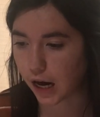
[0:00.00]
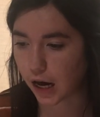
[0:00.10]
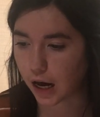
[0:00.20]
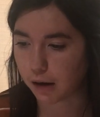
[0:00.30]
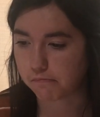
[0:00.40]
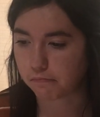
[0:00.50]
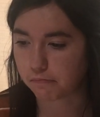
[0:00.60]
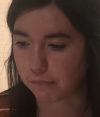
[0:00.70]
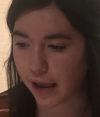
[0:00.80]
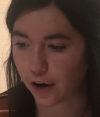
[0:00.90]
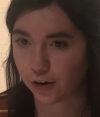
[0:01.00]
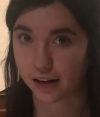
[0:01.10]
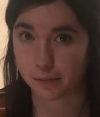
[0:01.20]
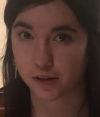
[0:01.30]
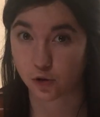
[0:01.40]
Um, and her
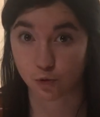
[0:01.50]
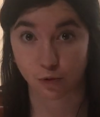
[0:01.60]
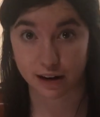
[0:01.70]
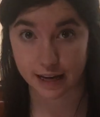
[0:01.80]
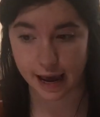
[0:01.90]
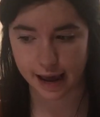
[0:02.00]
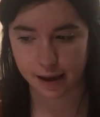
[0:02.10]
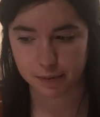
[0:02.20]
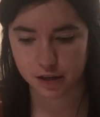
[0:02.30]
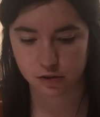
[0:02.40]
name is Rahab.